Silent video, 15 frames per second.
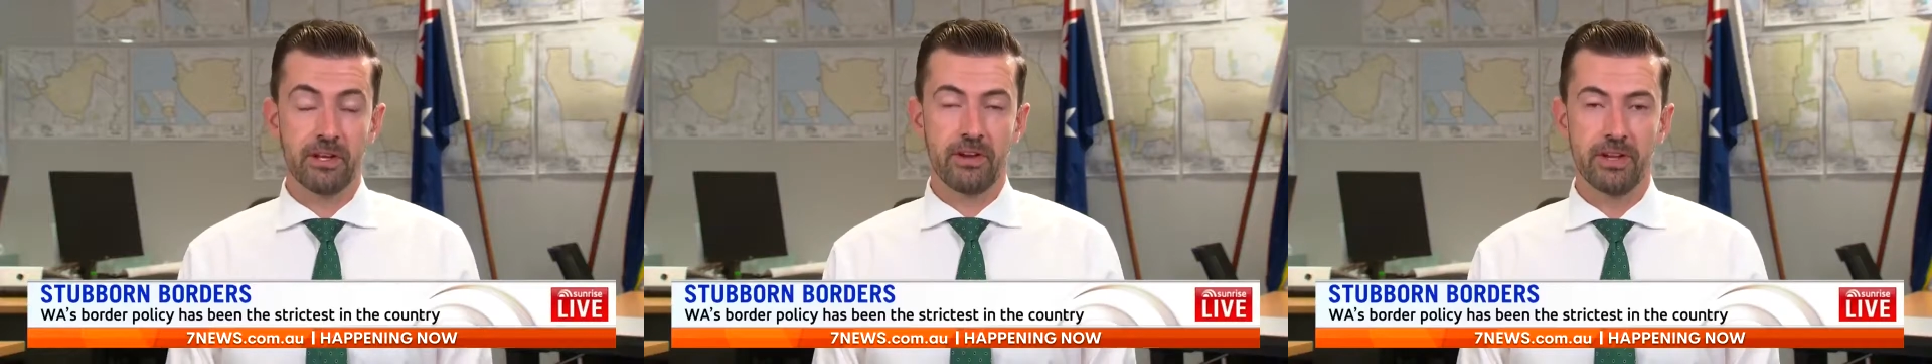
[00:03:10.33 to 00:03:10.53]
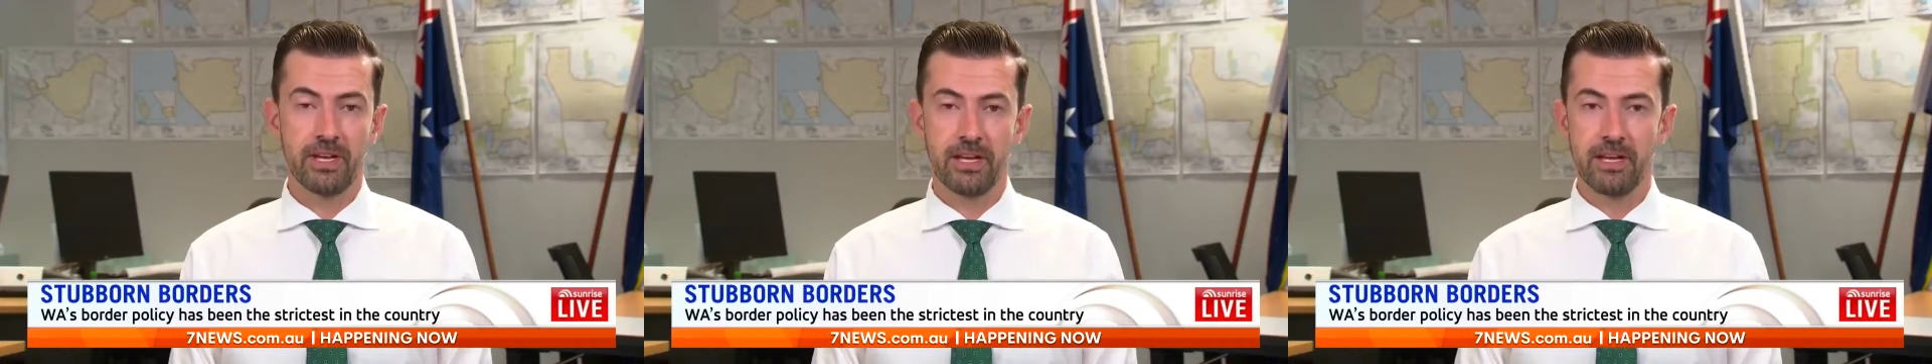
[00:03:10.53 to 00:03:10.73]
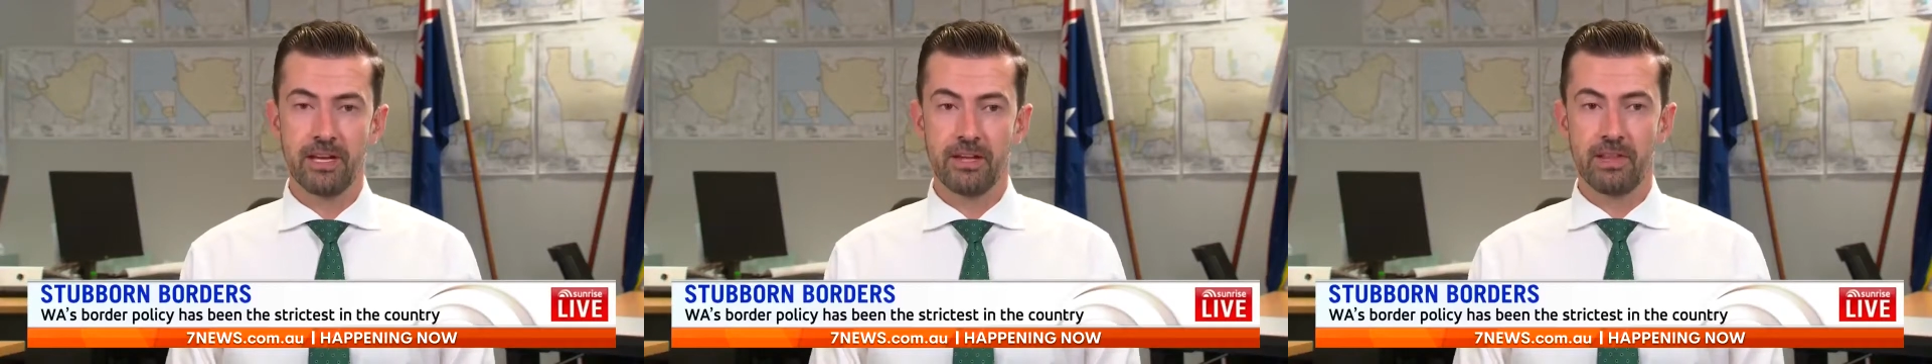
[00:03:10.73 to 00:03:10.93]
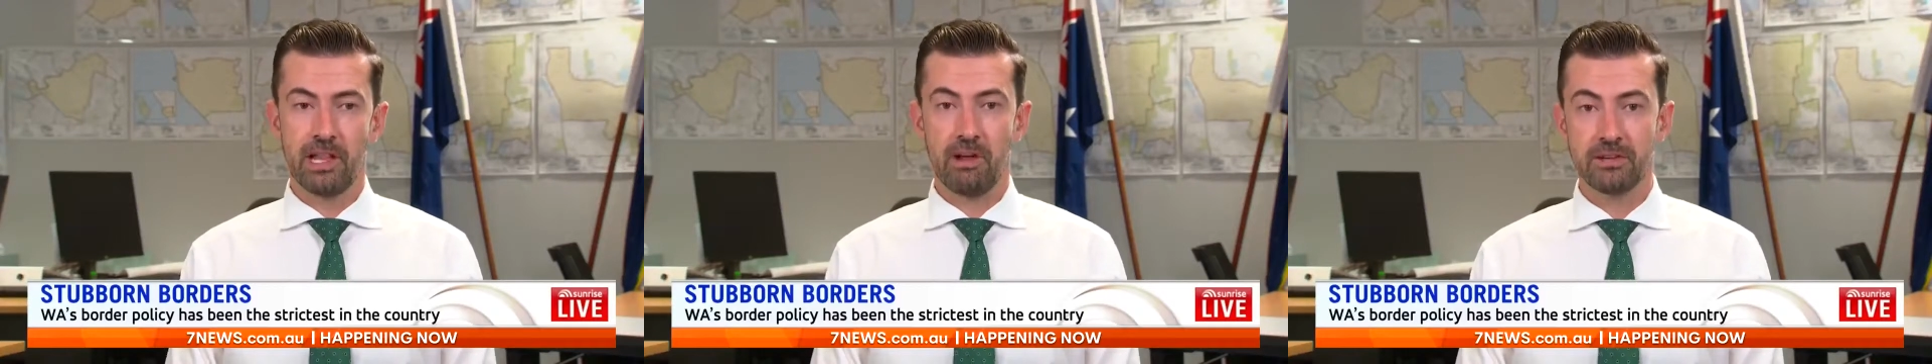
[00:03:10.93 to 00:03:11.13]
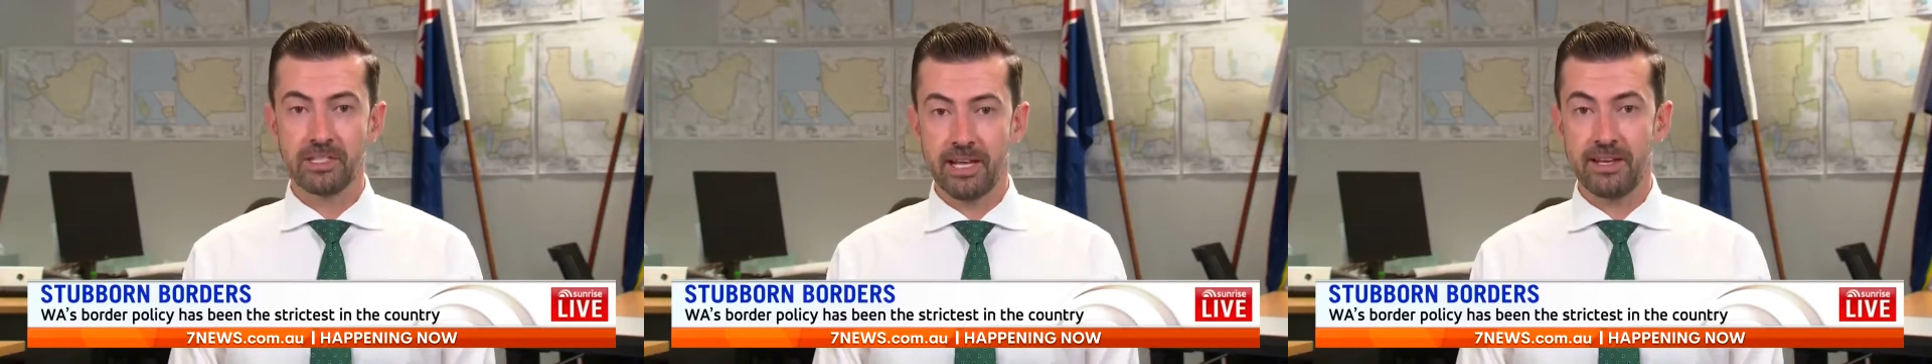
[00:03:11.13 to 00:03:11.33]
So
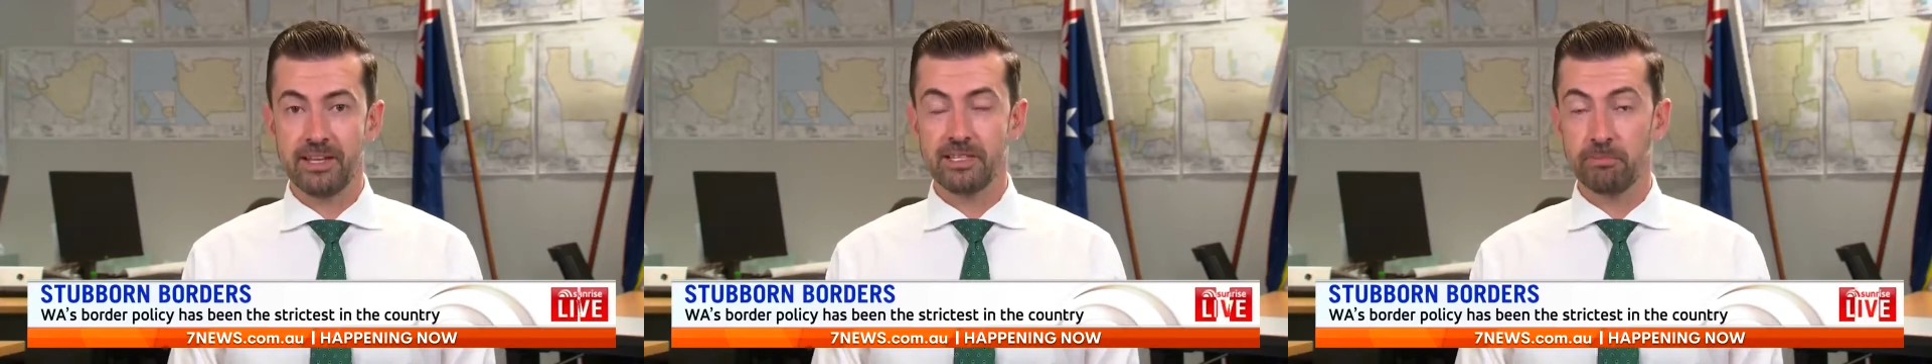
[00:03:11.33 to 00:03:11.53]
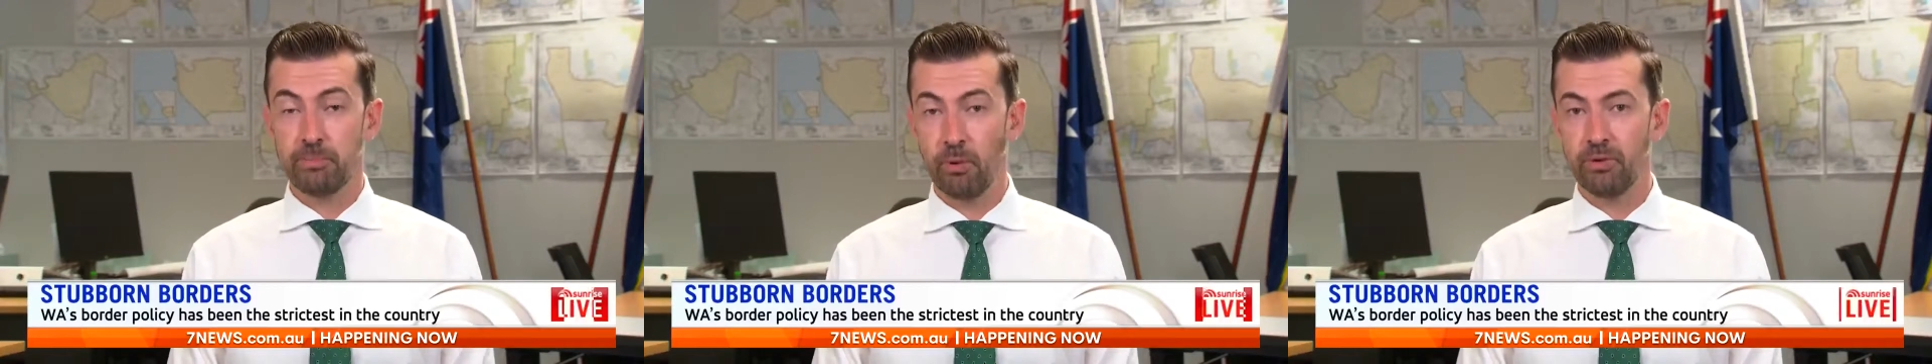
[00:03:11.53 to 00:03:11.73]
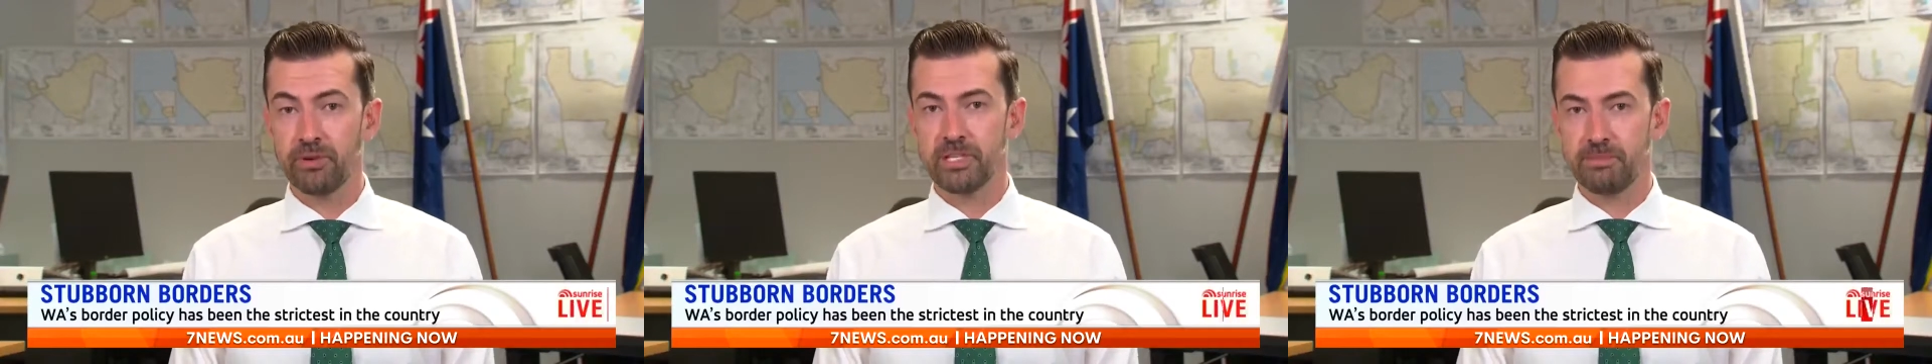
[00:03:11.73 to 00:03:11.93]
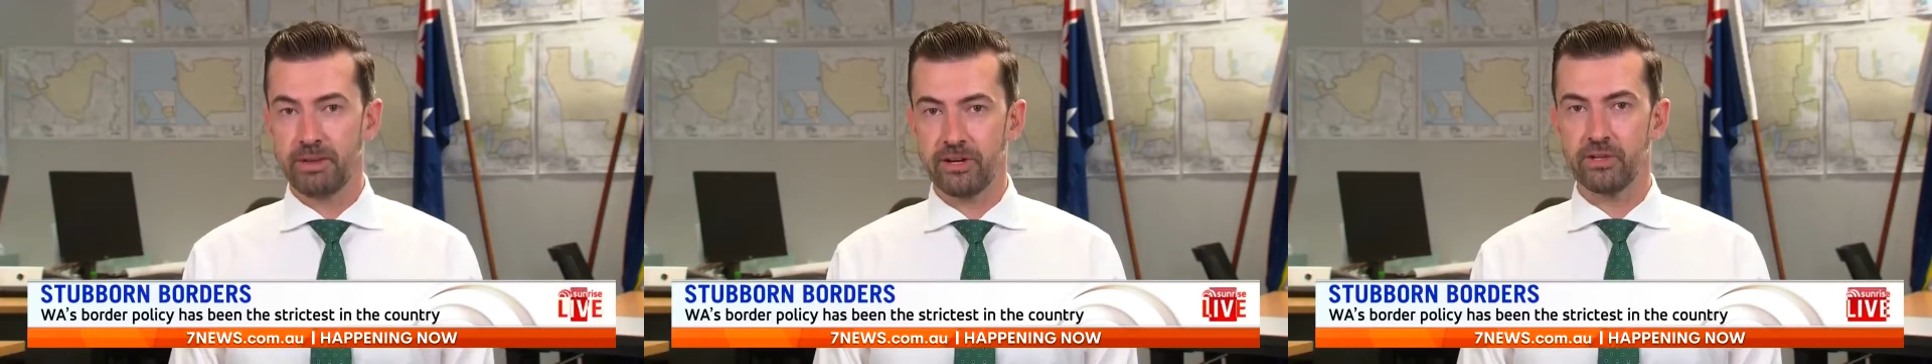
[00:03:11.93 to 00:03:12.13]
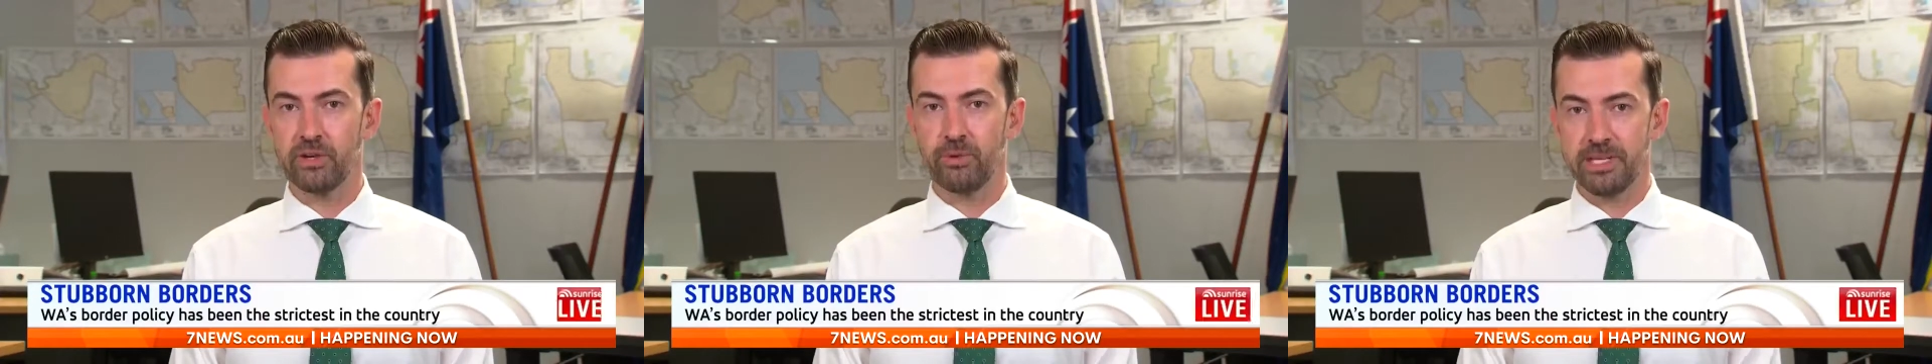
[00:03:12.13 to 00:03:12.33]
the lockdown is important to
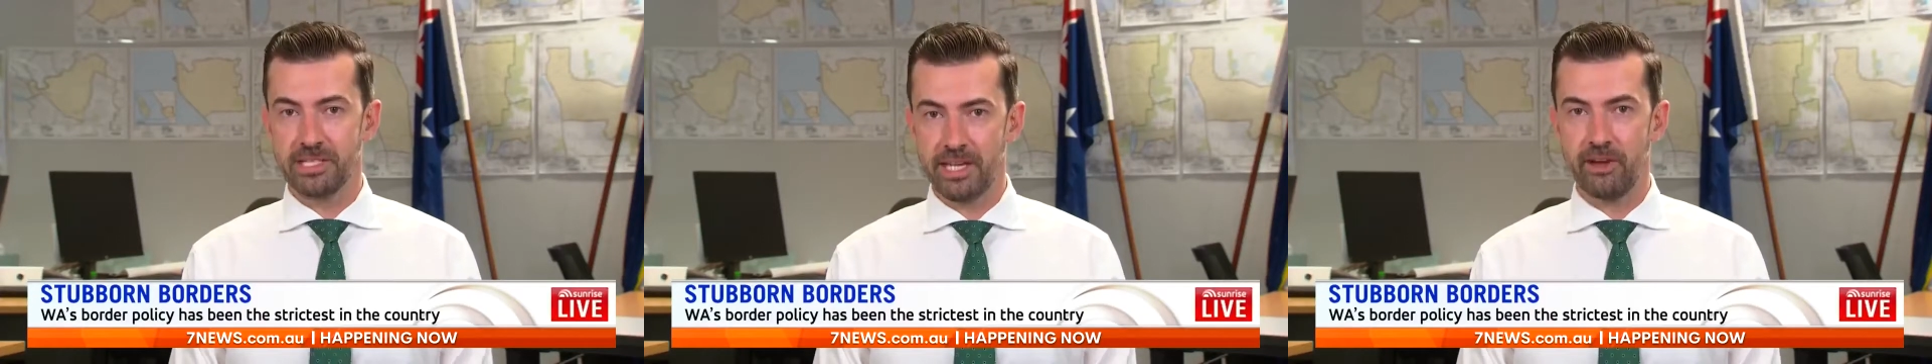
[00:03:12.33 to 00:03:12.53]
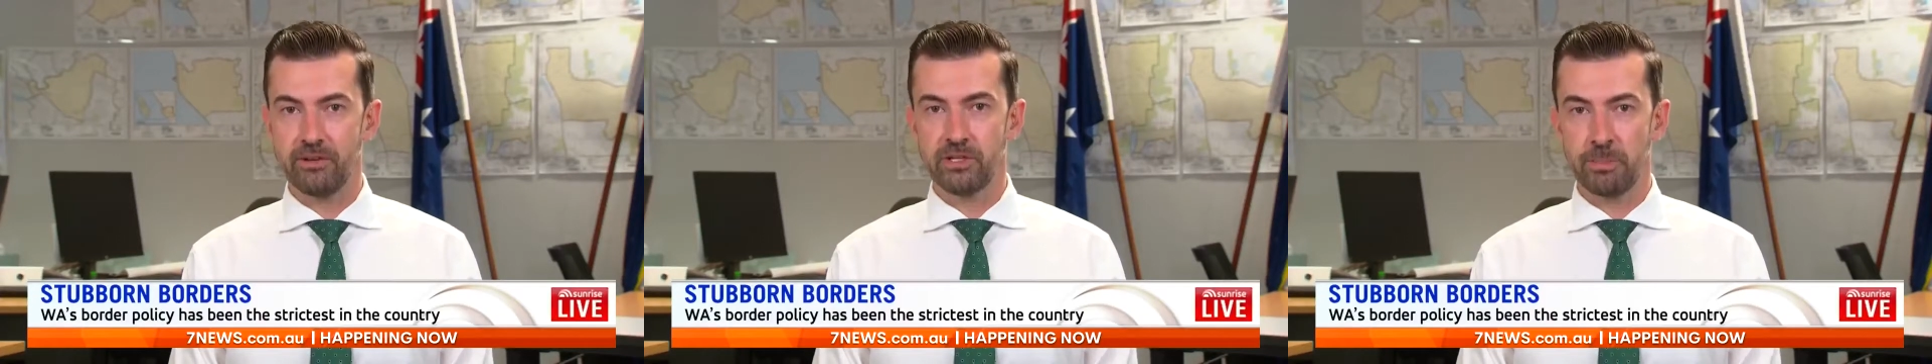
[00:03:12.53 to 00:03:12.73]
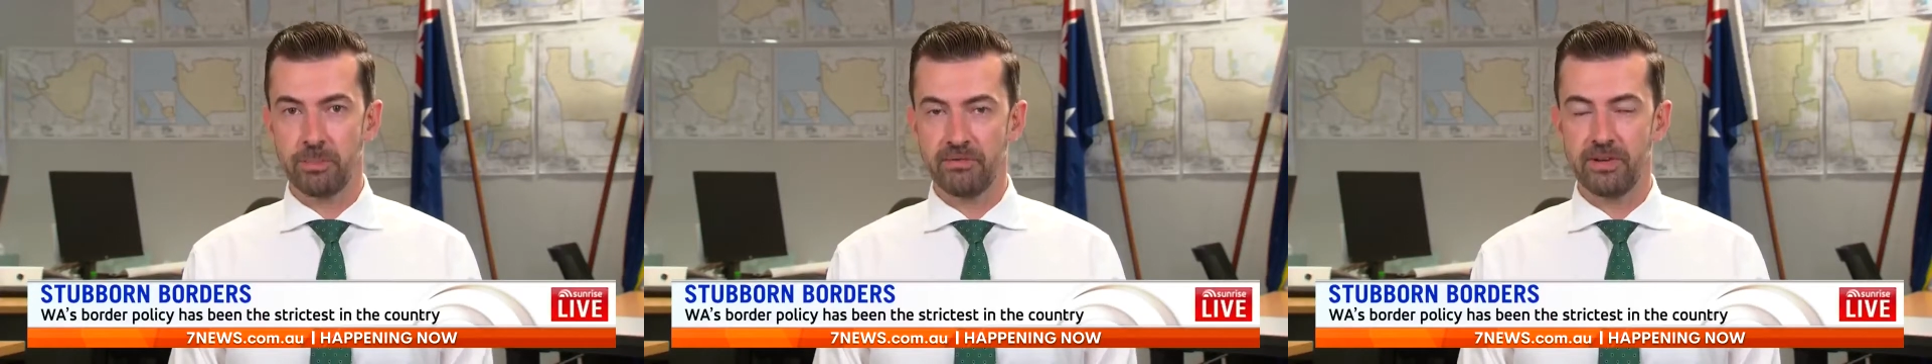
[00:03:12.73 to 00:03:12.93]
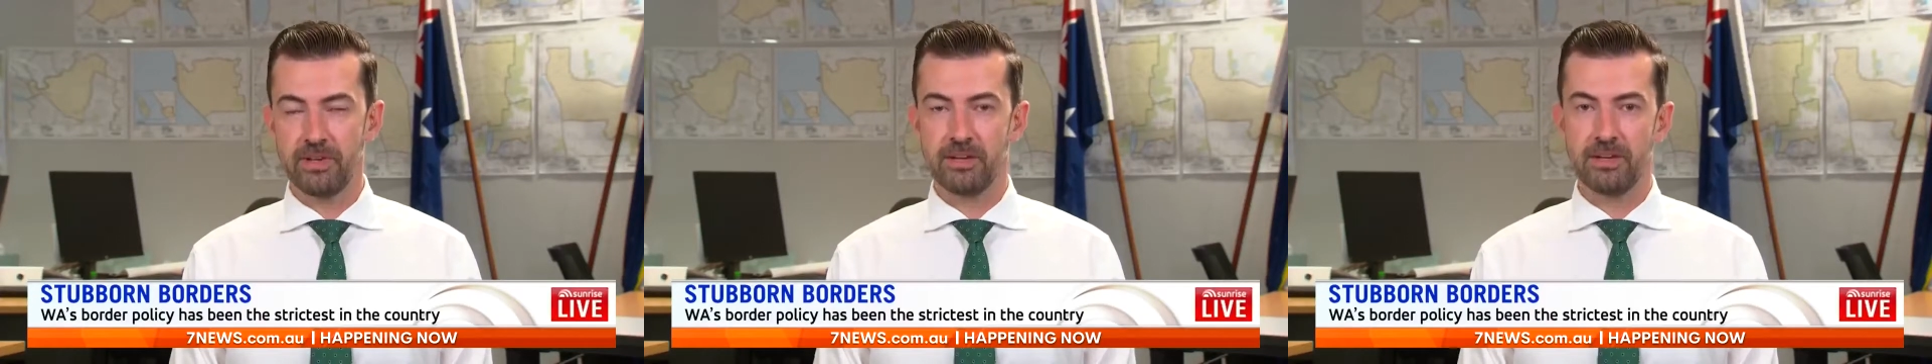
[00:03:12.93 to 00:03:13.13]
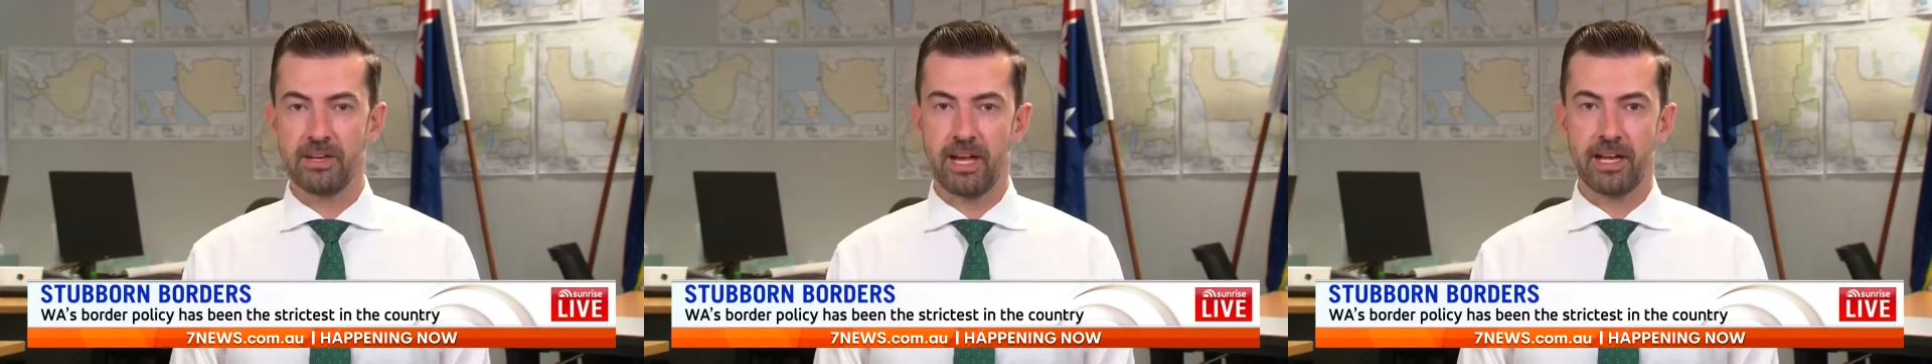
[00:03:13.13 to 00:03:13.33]
make sure we stay on top of it,